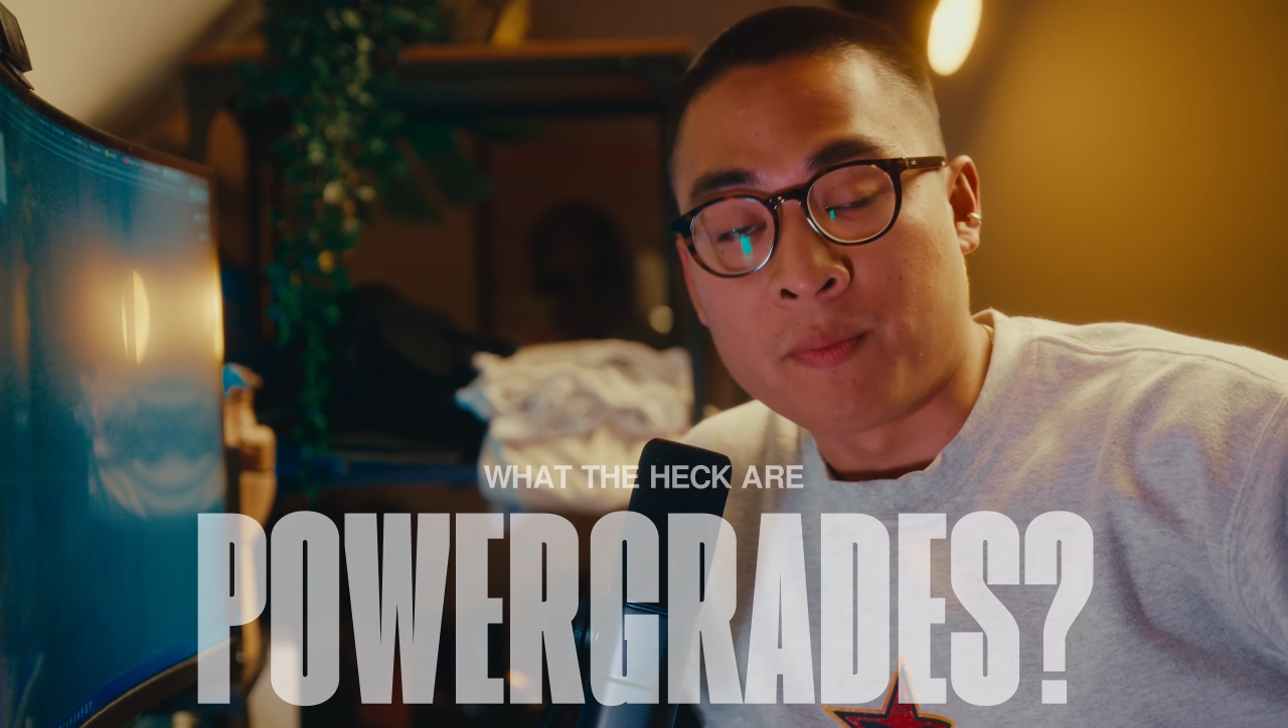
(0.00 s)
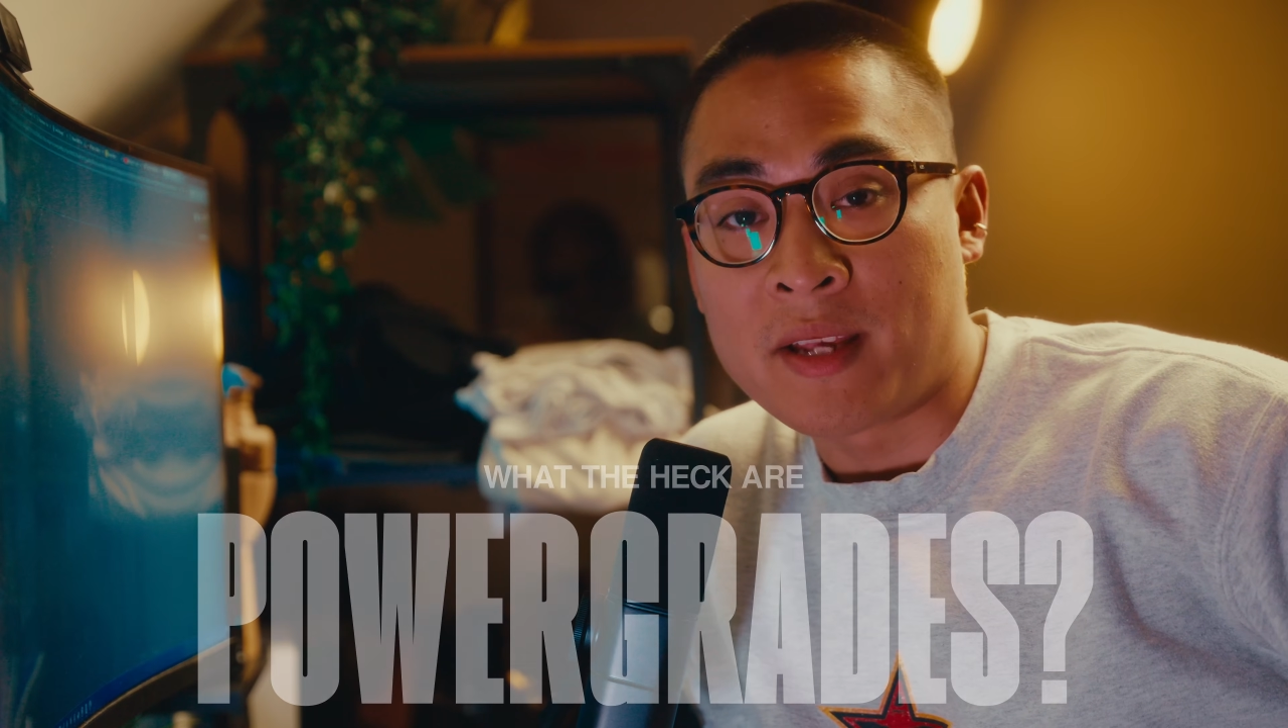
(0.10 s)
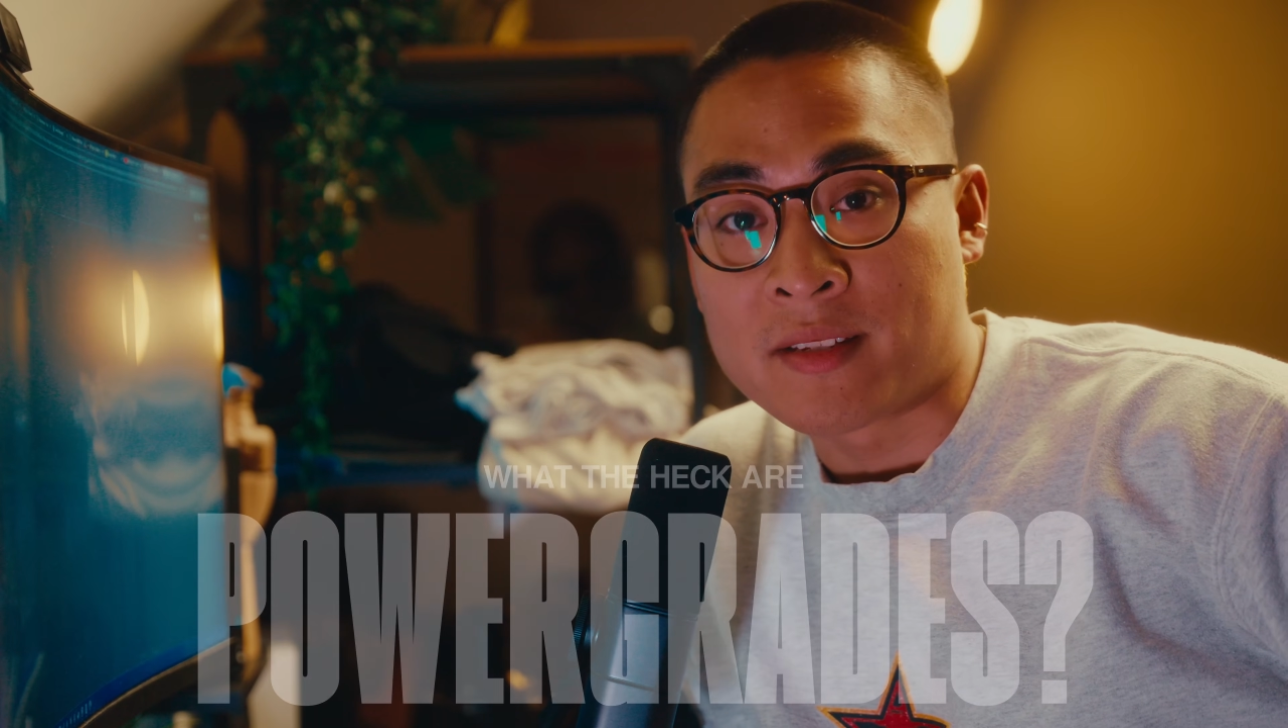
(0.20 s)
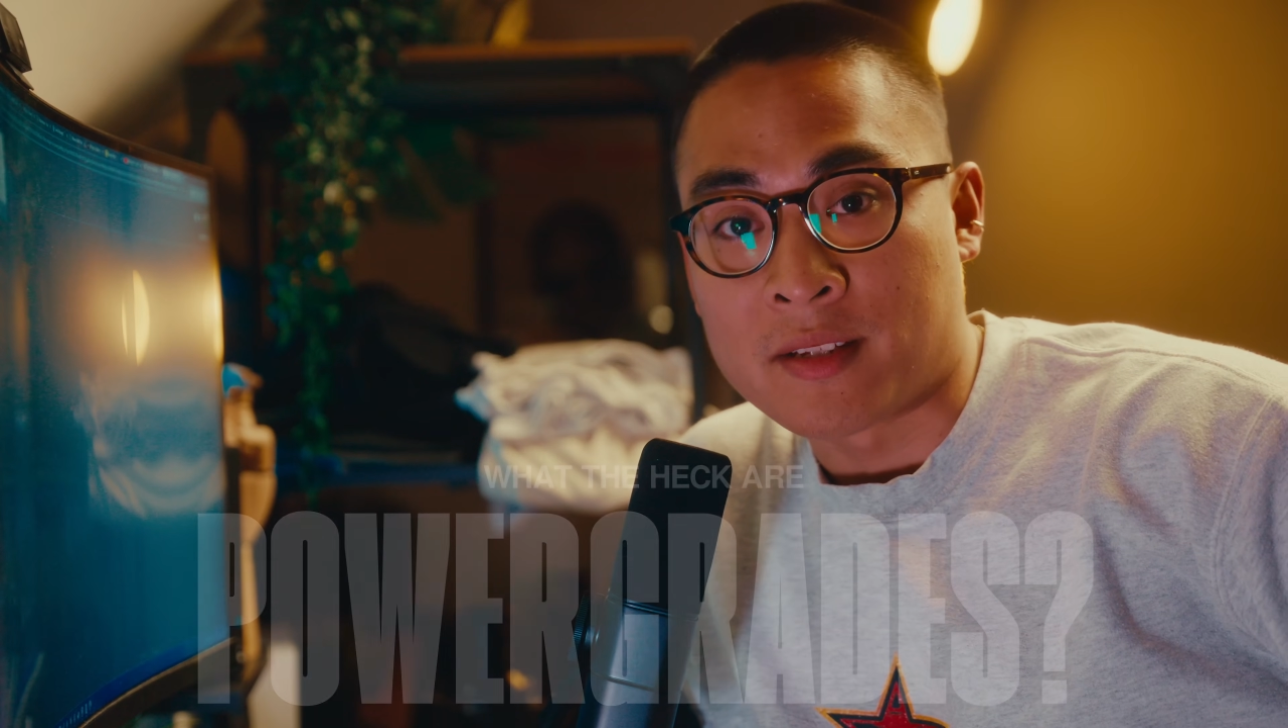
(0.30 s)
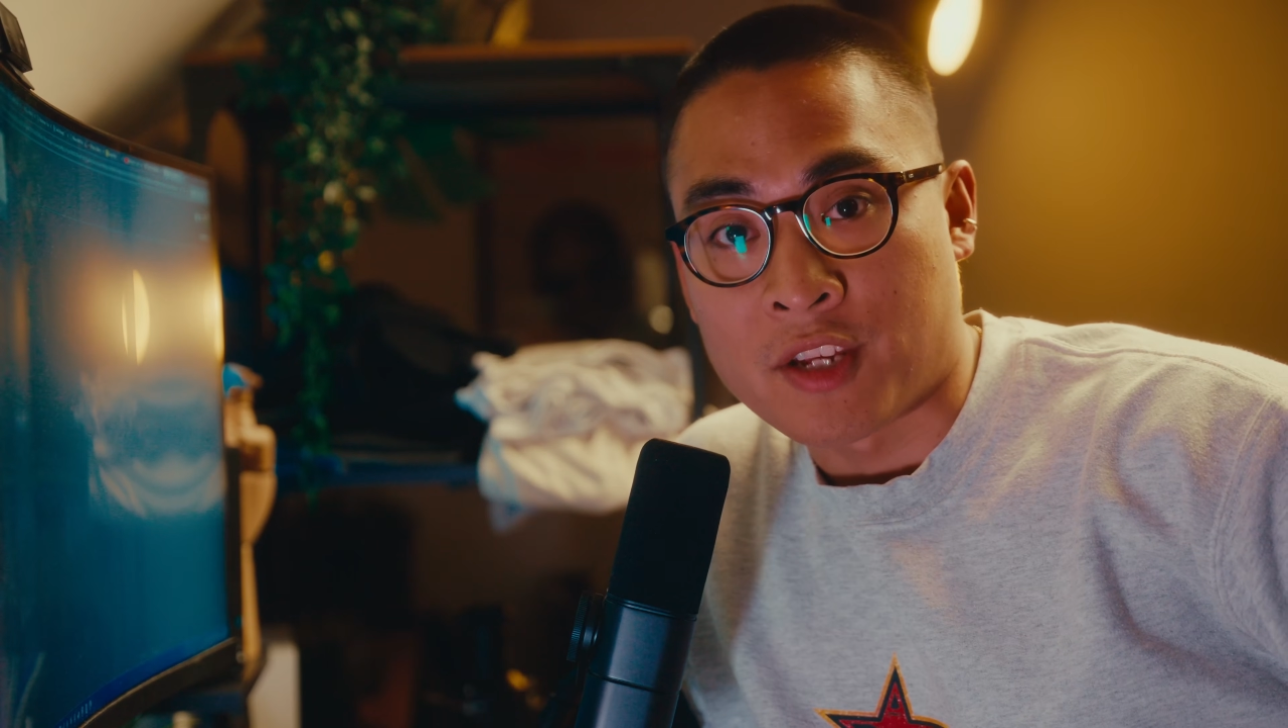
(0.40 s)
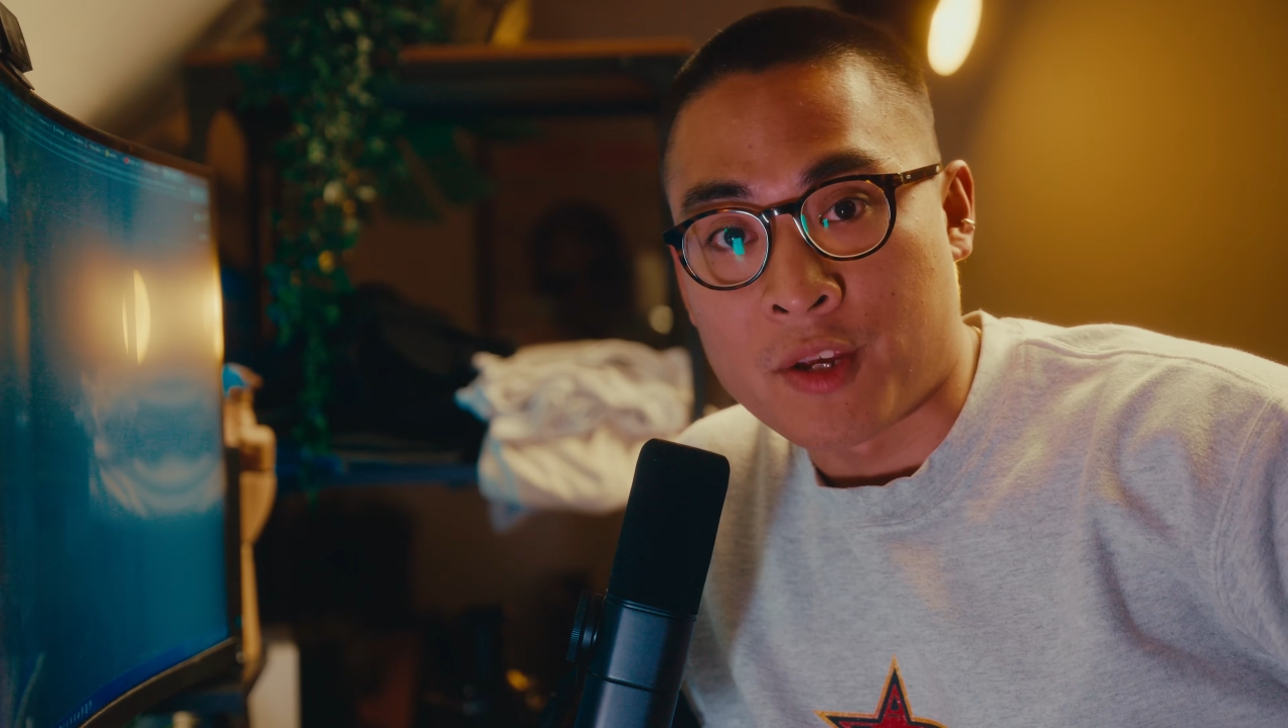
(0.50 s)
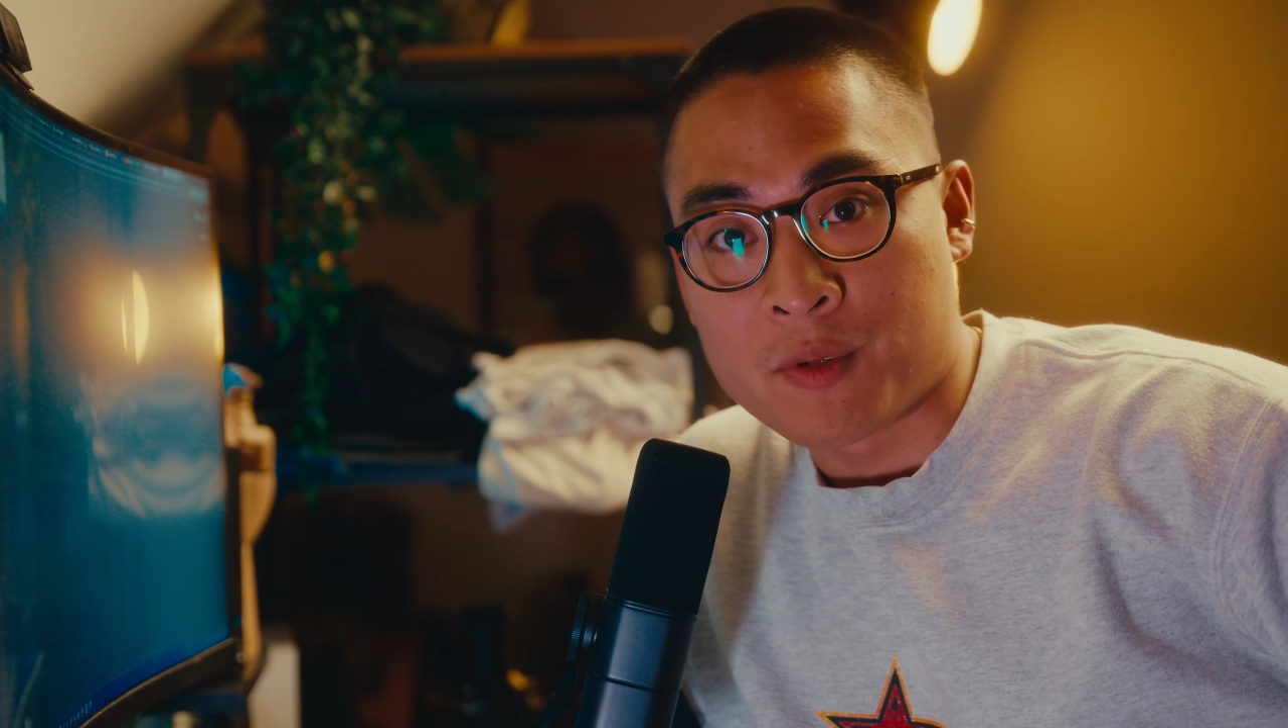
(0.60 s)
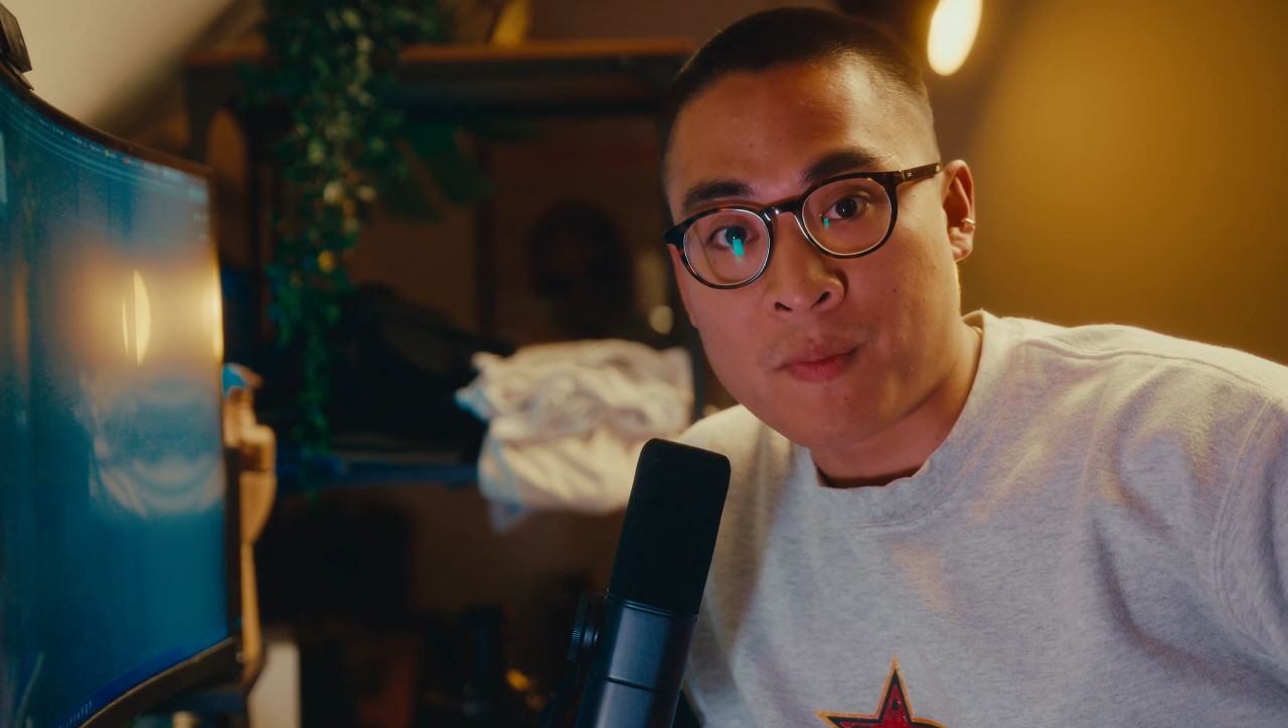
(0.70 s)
basic terms,